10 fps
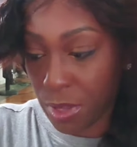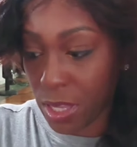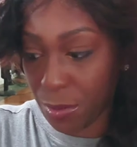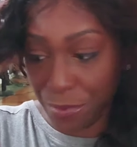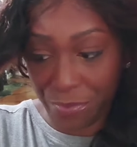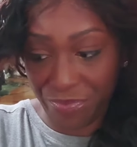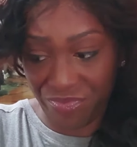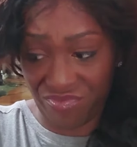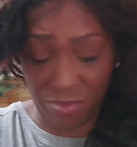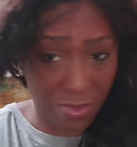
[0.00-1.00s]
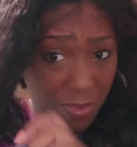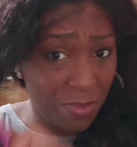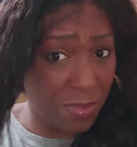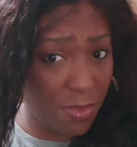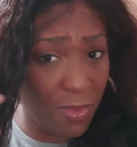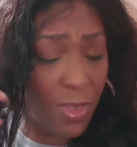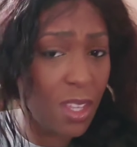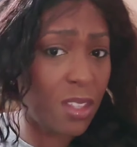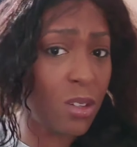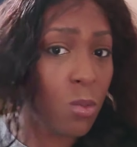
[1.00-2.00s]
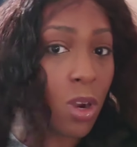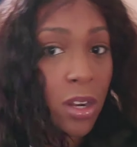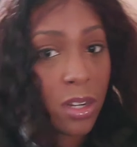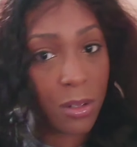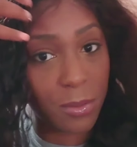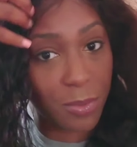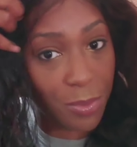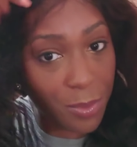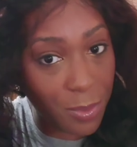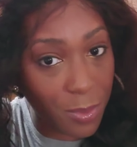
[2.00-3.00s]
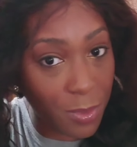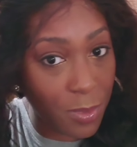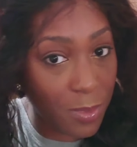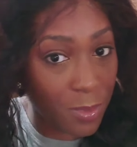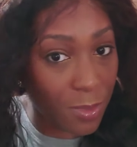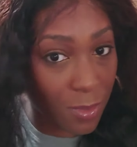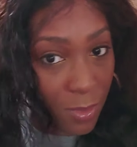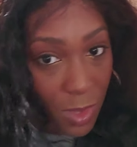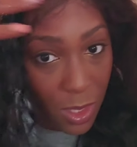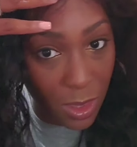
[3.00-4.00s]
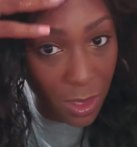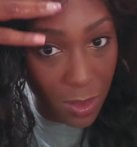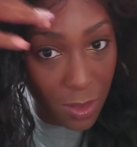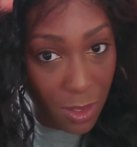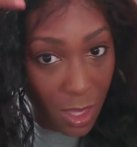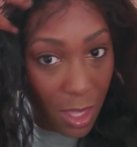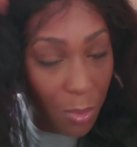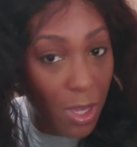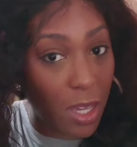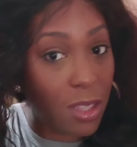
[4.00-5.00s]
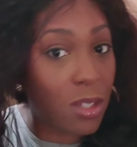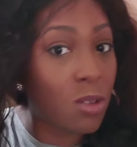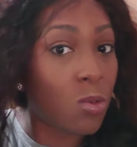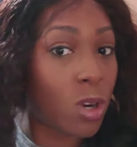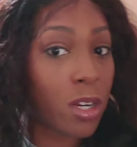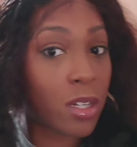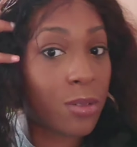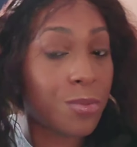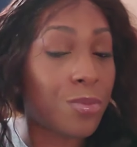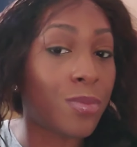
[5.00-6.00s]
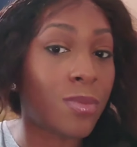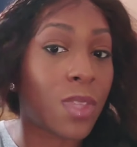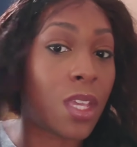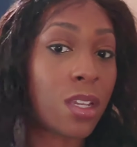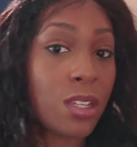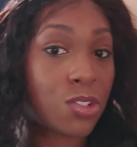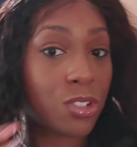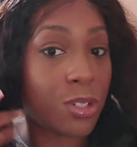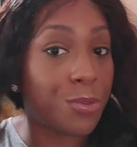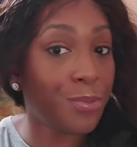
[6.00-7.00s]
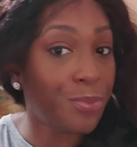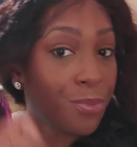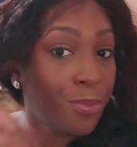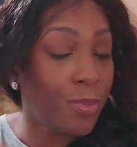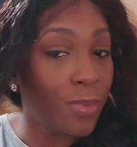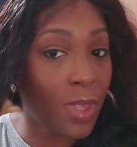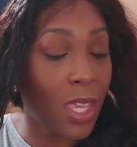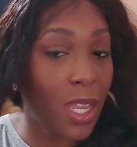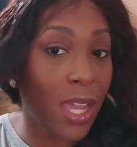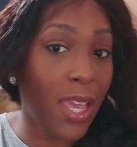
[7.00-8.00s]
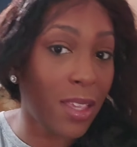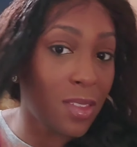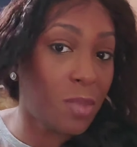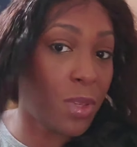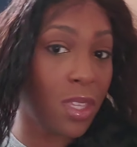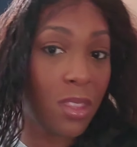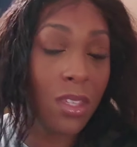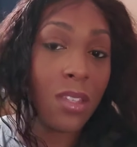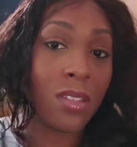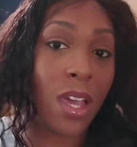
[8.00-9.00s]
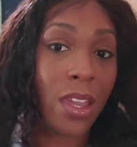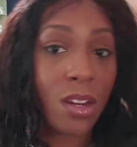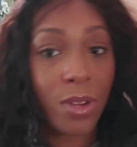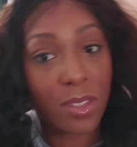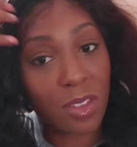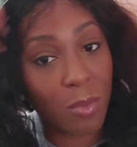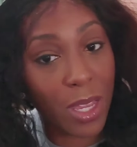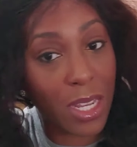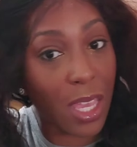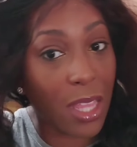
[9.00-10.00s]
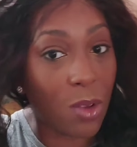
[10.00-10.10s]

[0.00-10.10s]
But a little water, look at this, but a little water and conditioner, and I can spend the entire rest of my day.